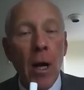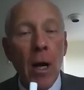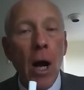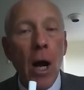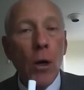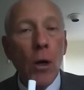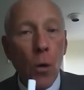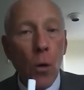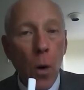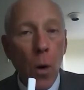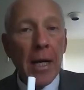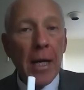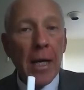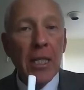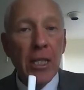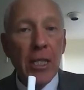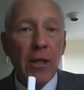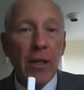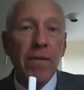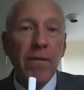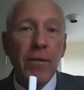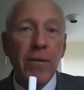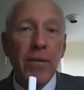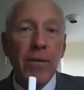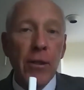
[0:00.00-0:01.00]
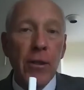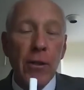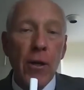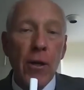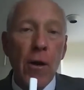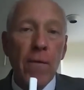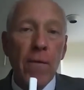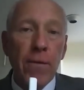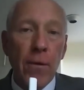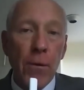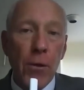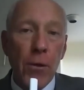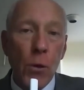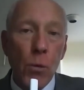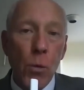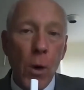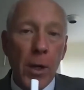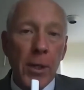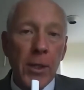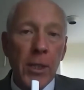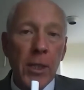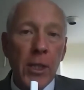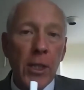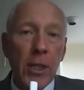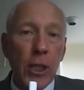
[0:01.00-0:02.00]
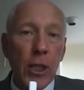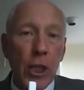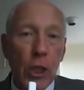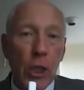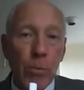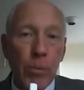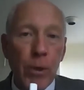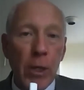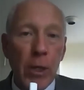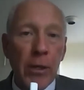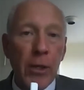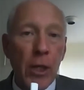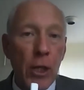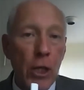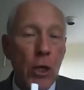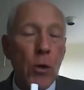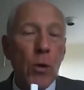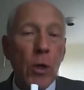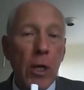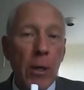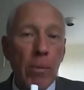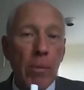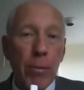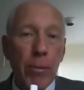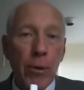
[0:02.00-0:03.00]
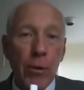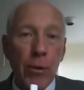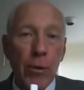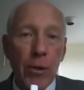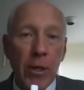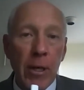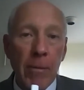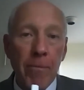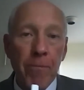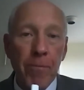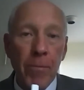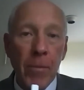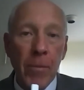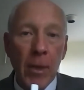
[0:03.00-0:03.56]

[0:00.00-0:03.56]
are quite different from the ones that spurred the nuclear program.